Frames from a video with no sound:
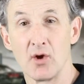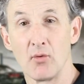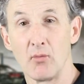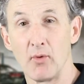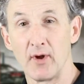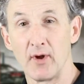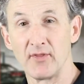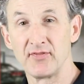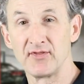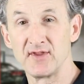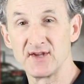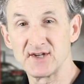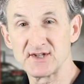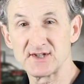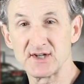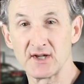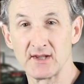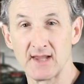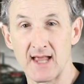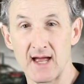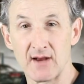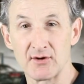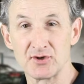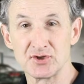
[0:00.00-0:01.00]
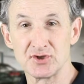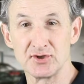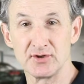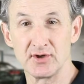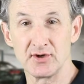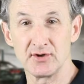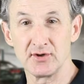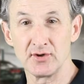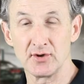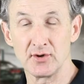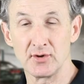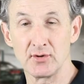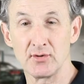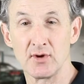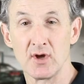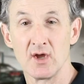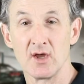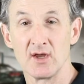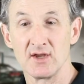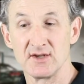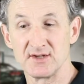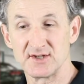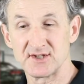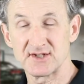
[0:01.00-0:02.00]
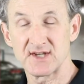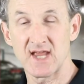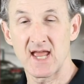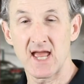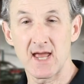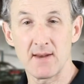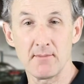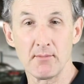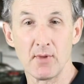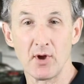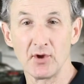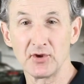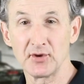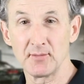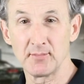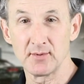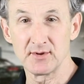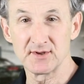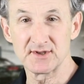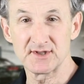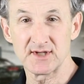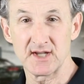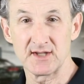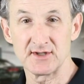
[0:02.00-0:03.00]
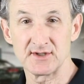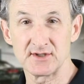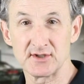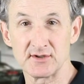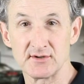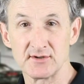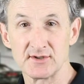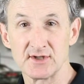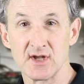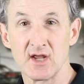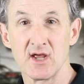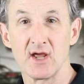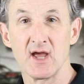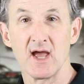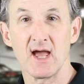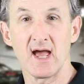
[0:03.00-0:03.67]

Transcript: What this allows you to do is scan multiple sensors,